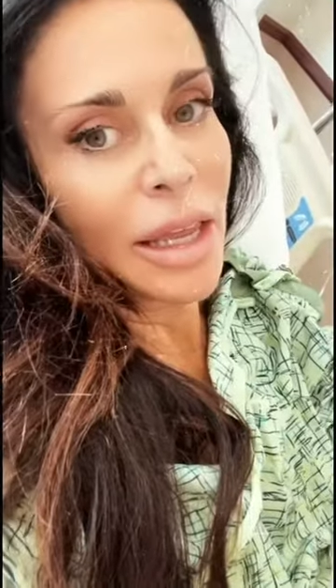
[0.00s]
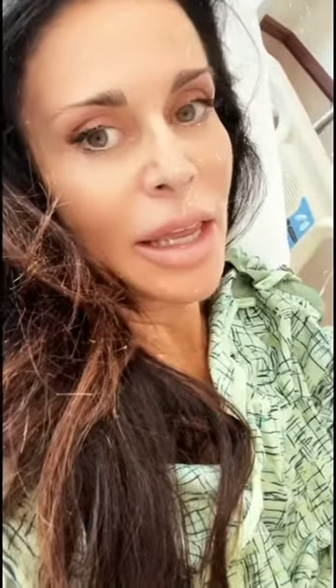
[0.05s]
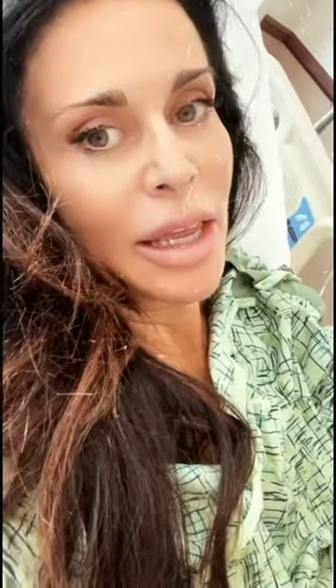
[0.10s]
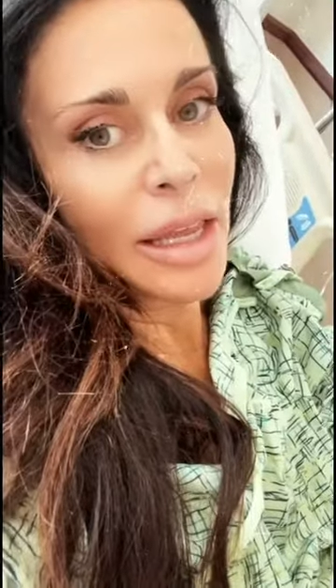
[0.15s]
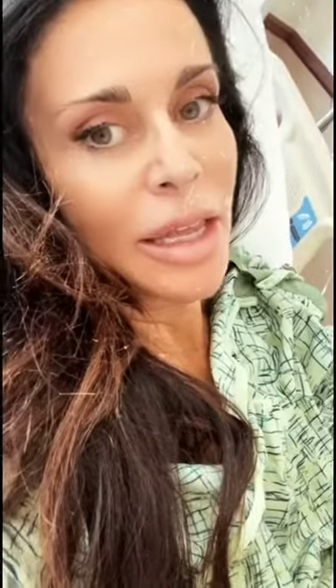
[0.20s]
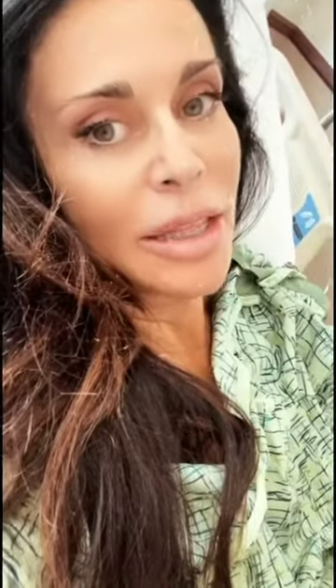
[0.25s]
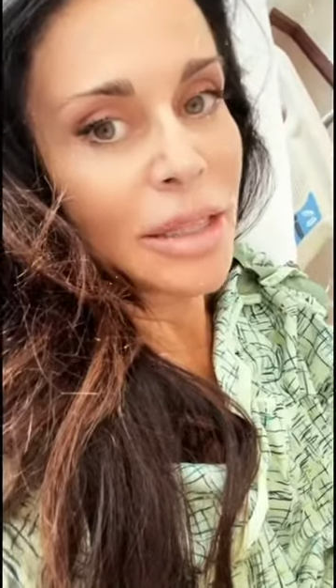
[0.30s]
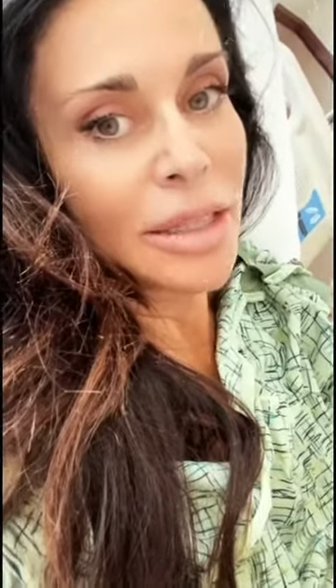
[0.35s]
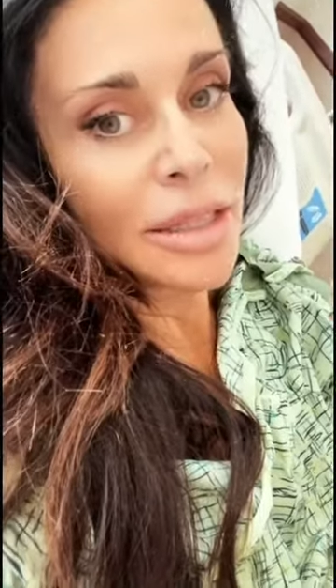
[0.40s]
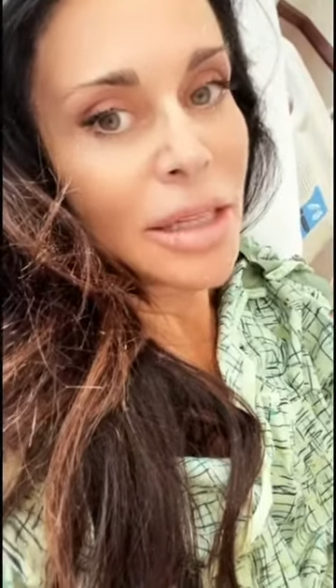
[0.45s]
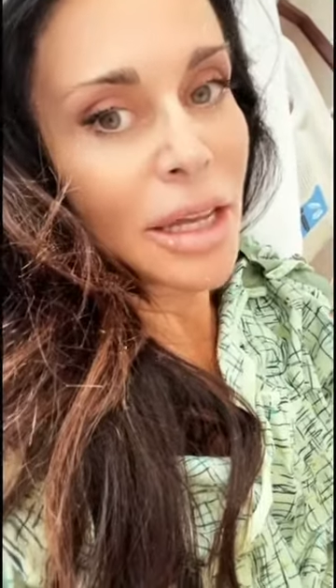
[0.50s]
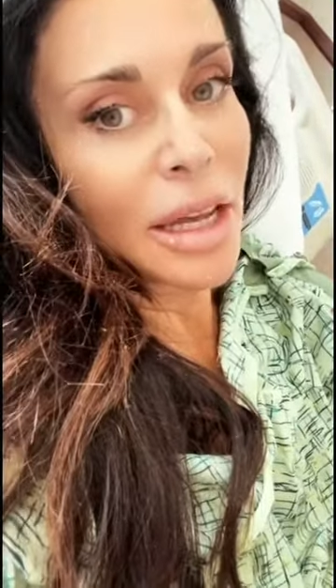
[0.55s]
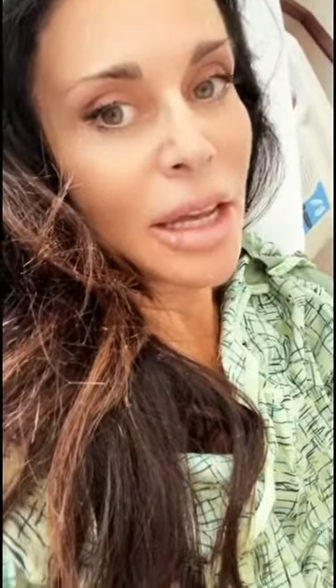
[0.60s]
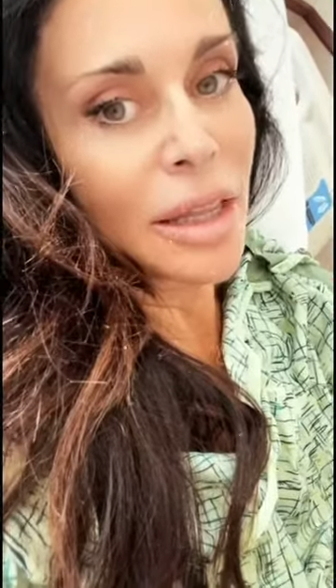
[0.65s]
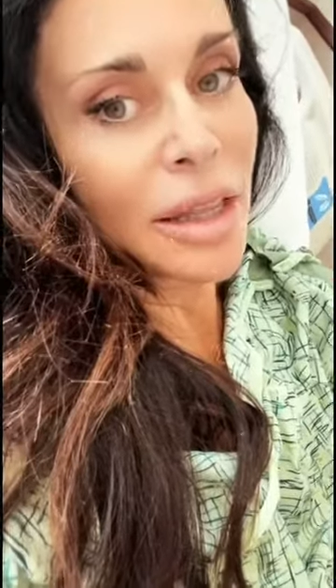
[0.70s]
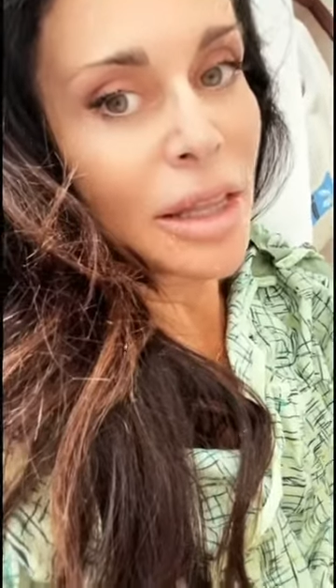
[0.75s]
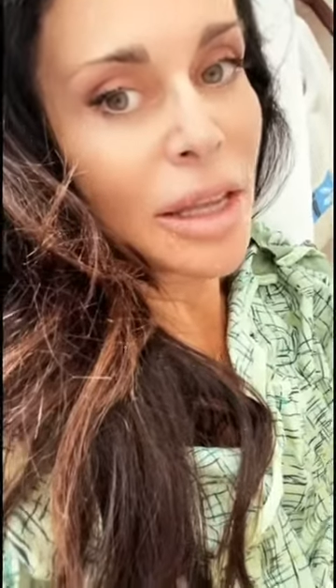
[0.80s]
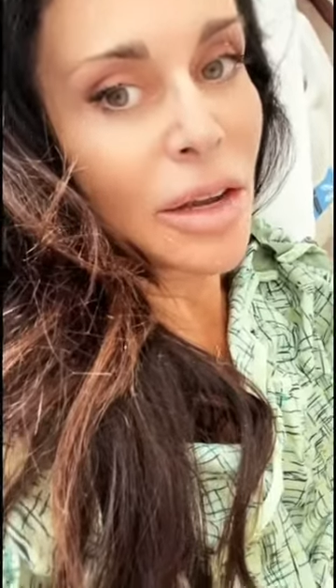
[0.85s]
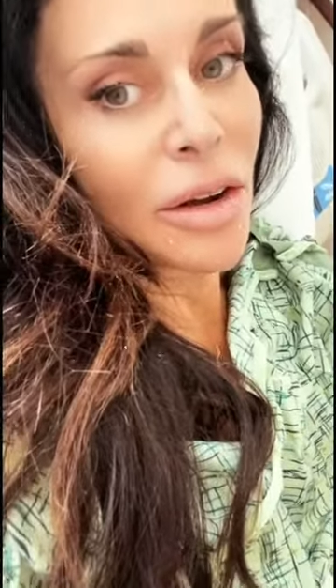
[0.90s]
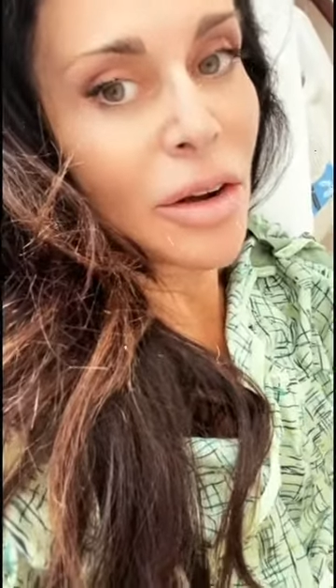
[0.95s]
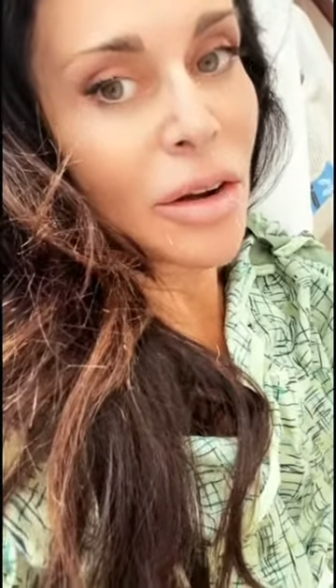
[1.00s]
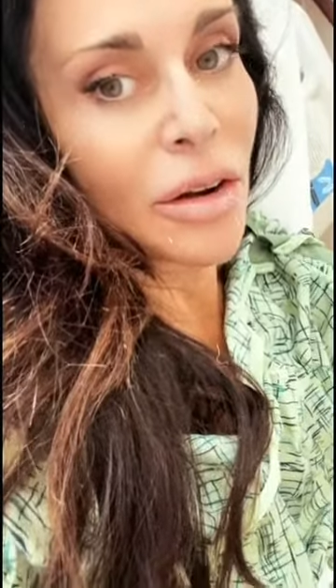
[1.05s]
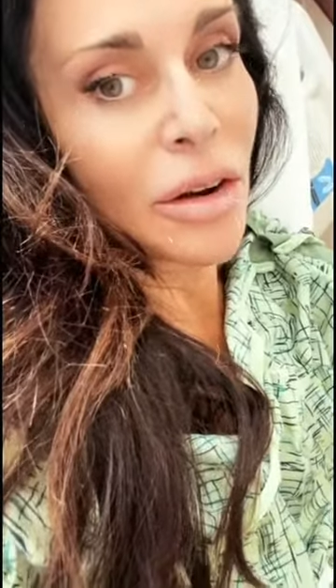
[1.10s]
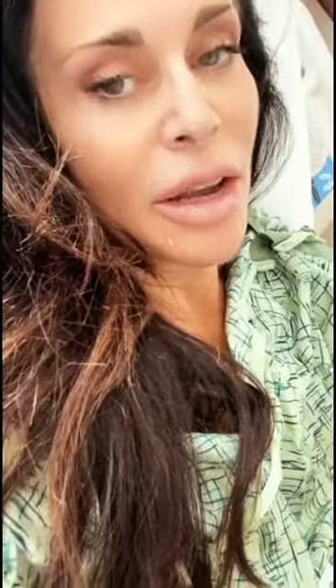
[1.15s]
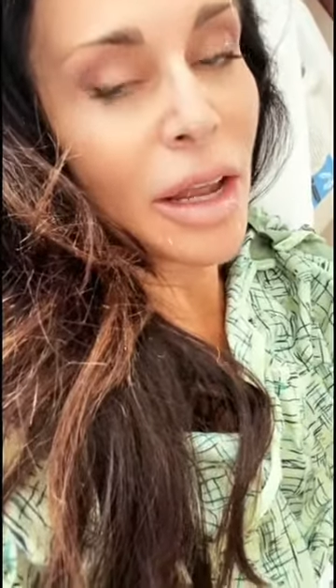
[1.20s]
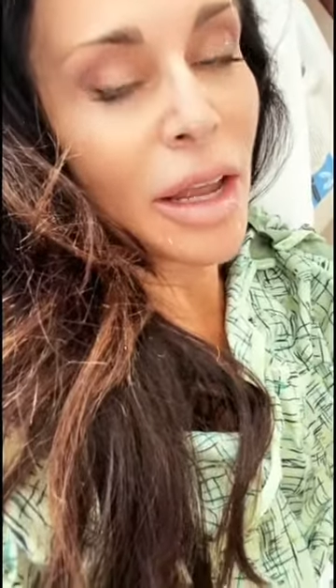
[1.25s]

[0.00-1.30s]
inside there. And